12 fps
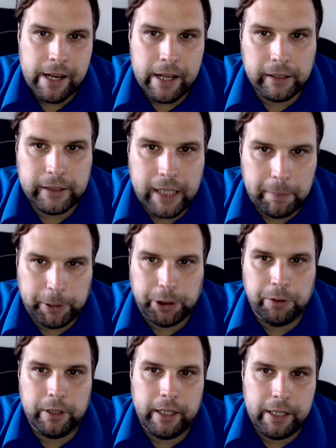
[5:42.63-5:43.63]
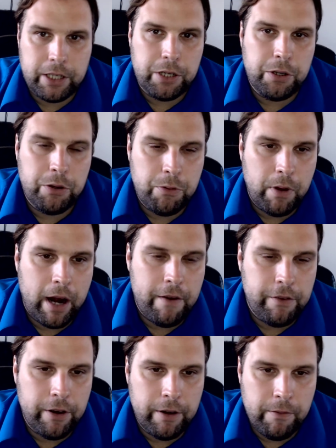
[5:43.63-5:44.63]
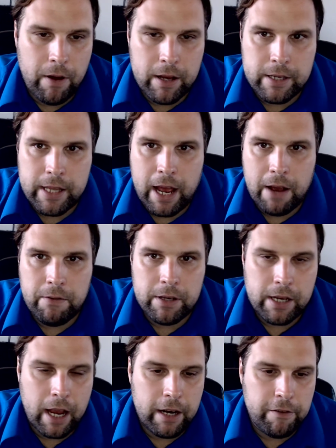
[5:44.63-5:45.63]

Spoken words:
conceptually to whatever it was that was kind